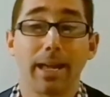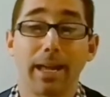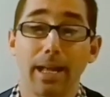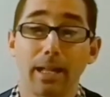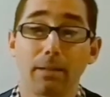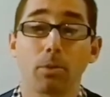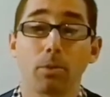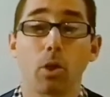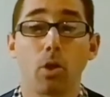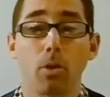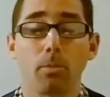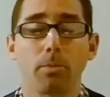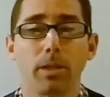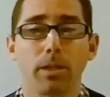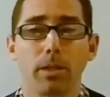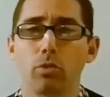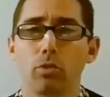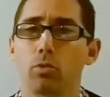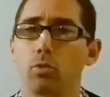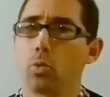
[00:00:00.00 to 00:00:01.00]
help
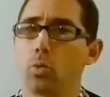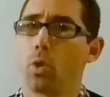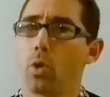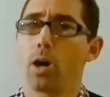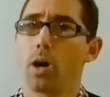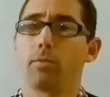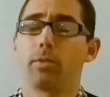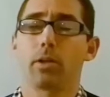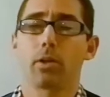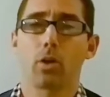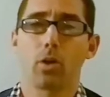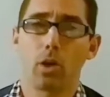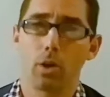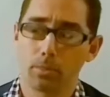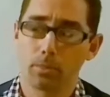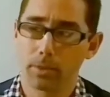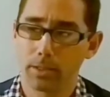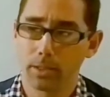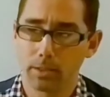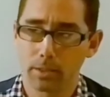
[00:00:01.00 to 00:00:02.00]
companies to
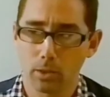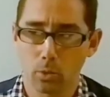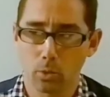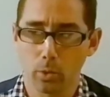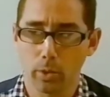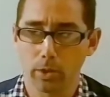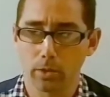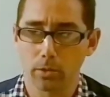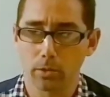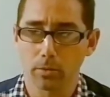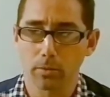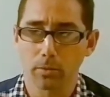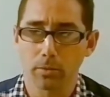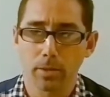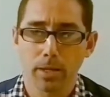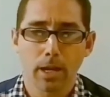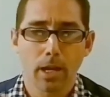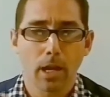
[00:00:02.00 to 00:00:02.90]
overcome the situation.